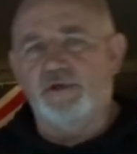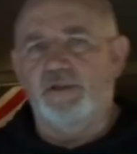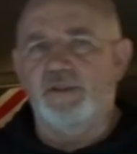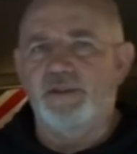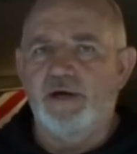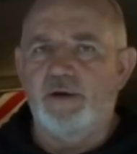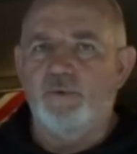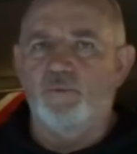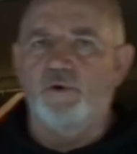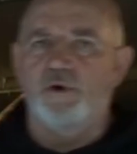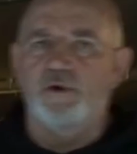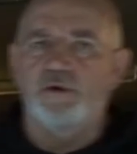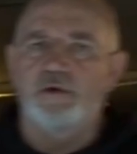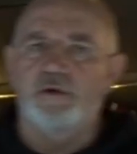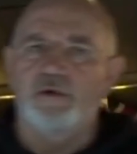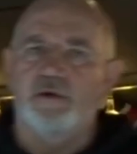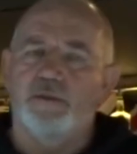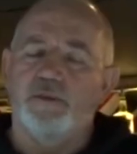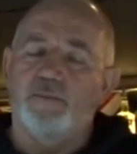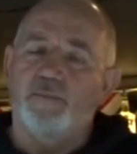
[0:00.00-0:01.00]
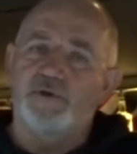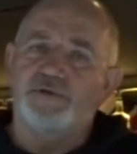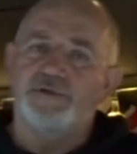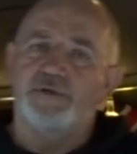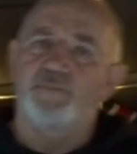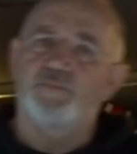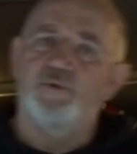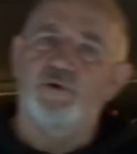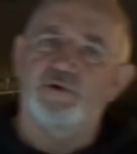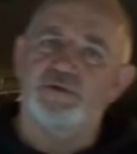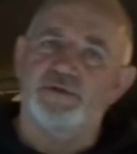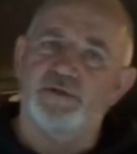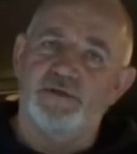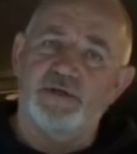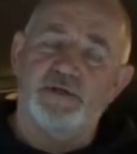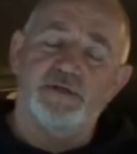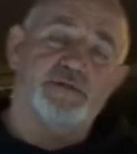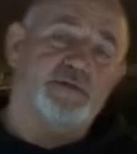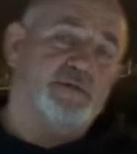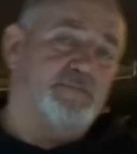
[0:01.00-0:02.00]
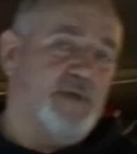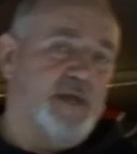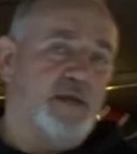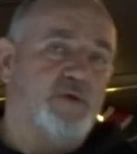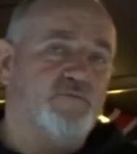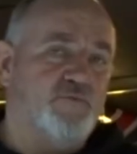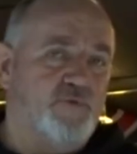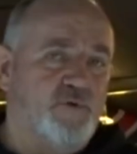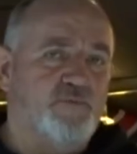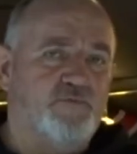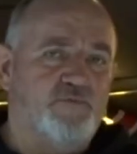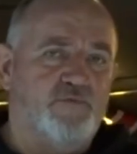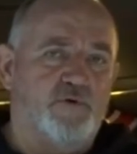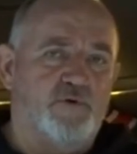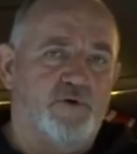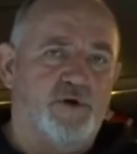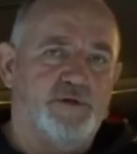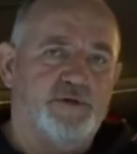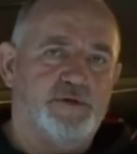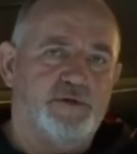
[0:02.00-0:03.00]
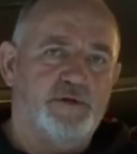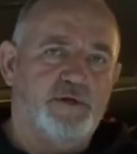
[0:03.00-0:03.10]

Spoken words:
on that one, the most important thing is to make room for it,